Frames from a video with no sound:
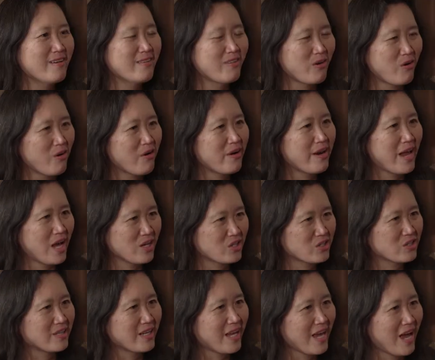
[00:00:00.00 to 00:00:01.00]
The heart
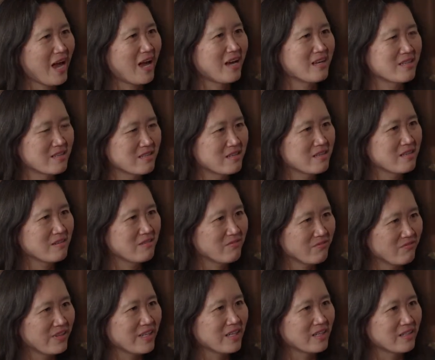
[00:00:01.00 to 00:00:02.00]
actually has
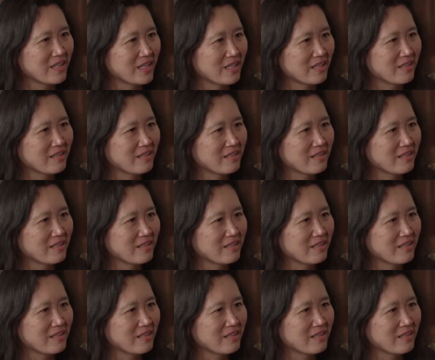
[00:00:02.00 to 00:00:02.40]
feeling.